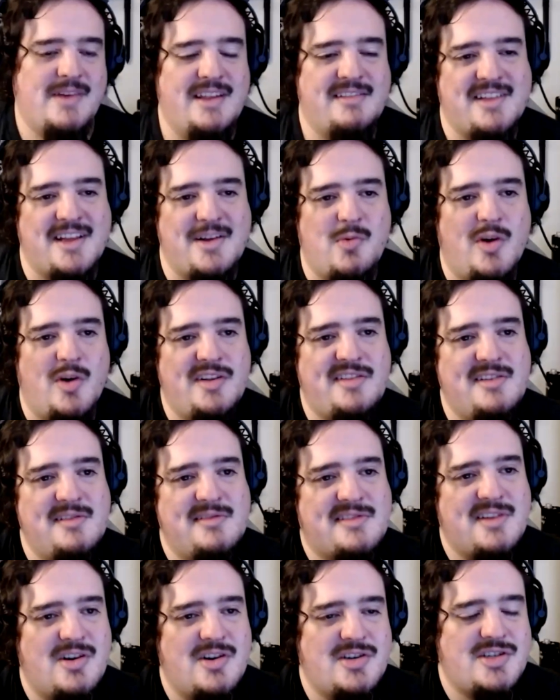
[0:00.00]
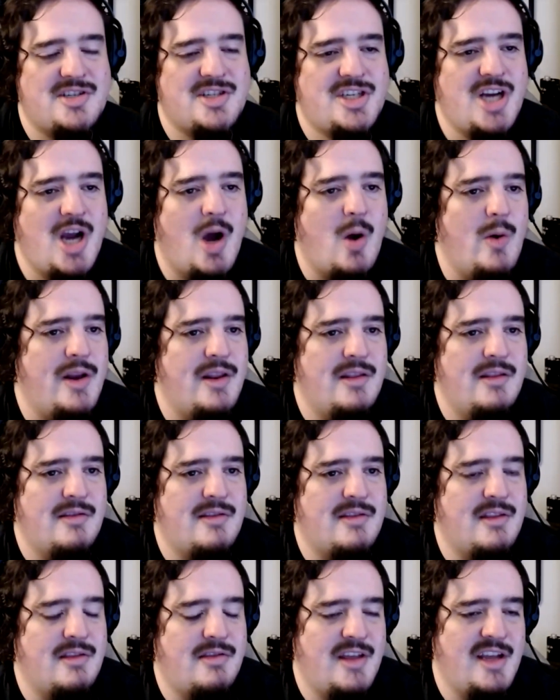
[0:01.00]
It's like once you start showing
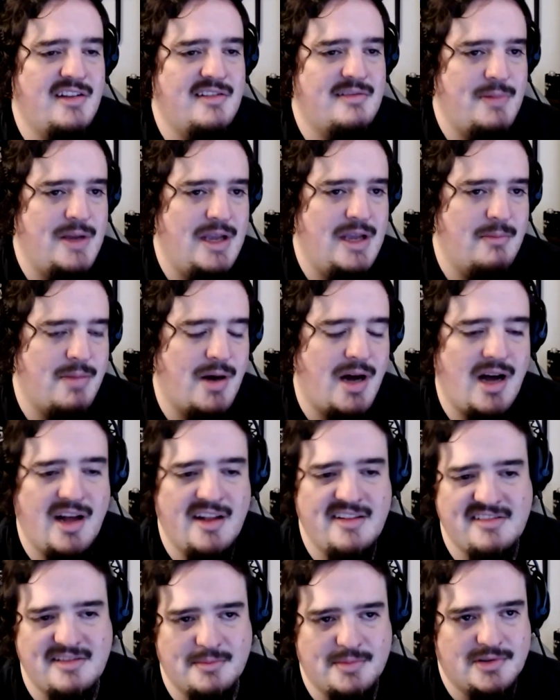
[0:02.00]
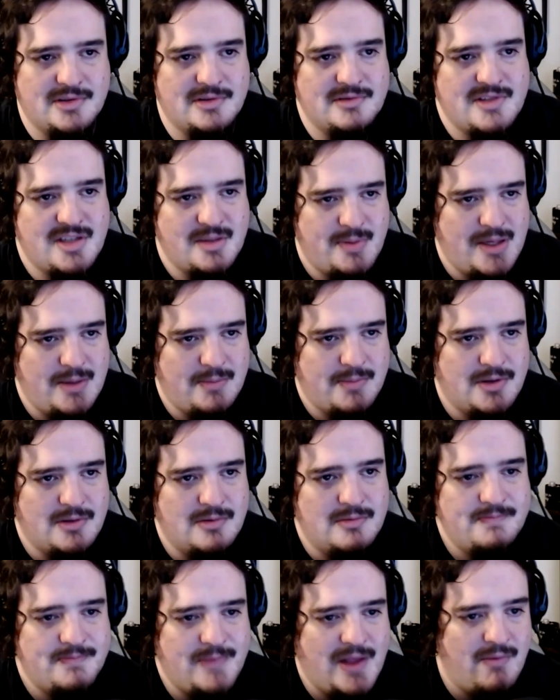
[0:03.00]
things being possible to
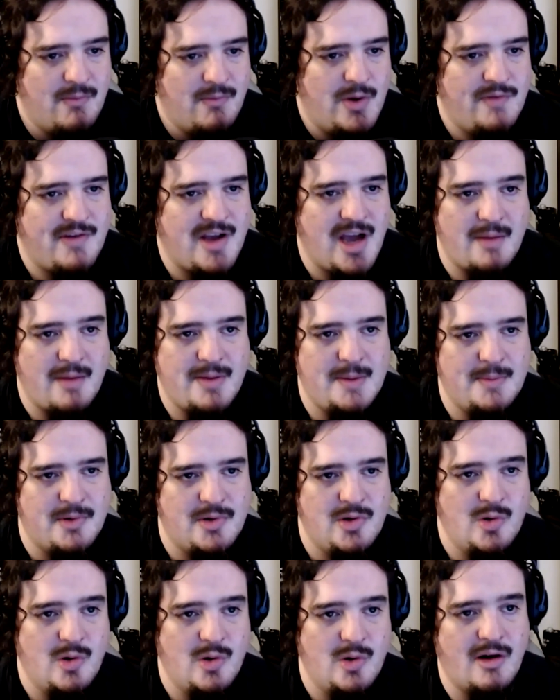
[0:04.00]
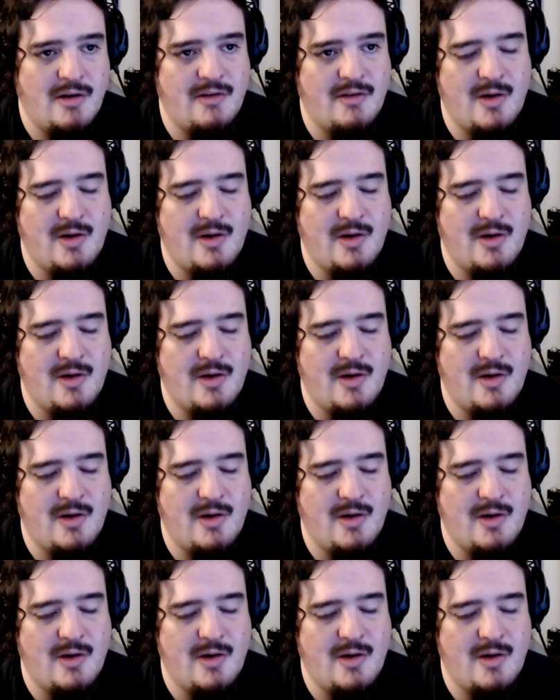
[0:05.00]
people, and we've got people who